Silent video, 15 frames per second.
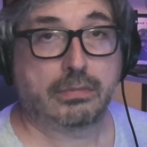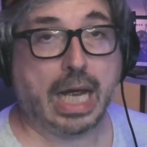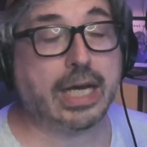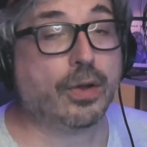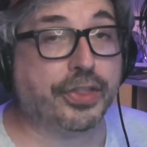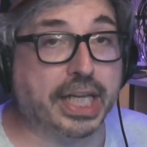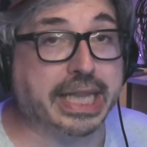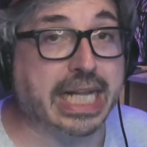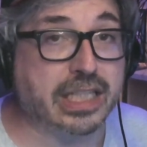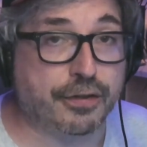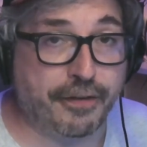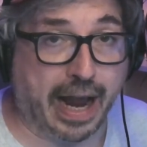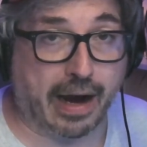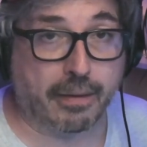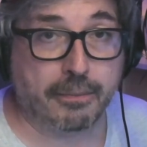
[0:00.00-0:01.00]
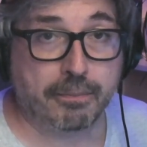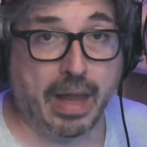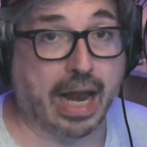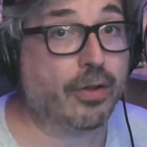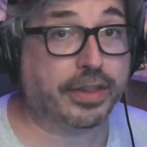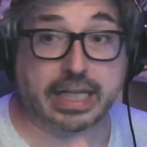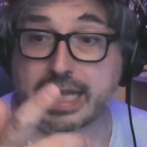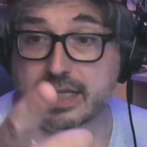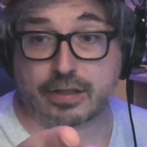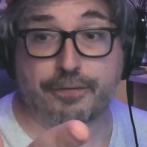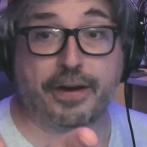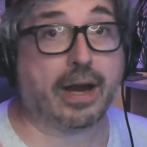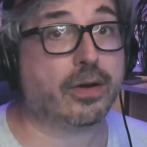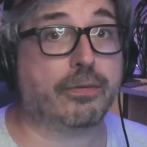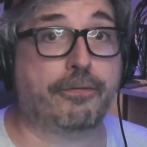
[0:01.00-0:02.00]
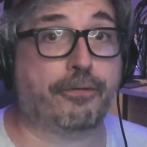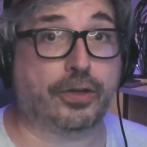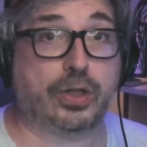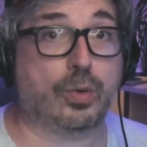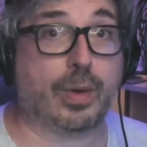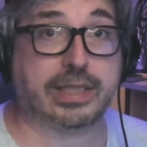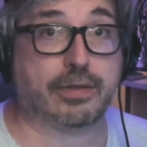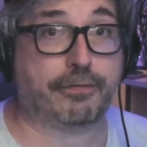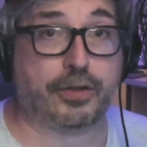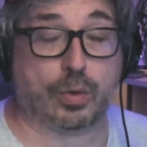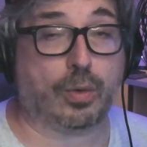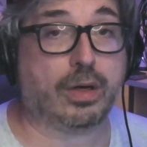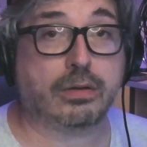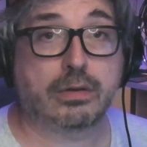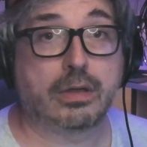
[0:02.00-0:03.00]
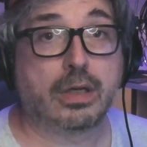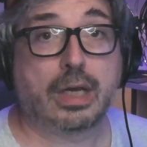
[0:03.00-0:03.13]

I don't think that's fair. I don't think that's fair for you as a viewer.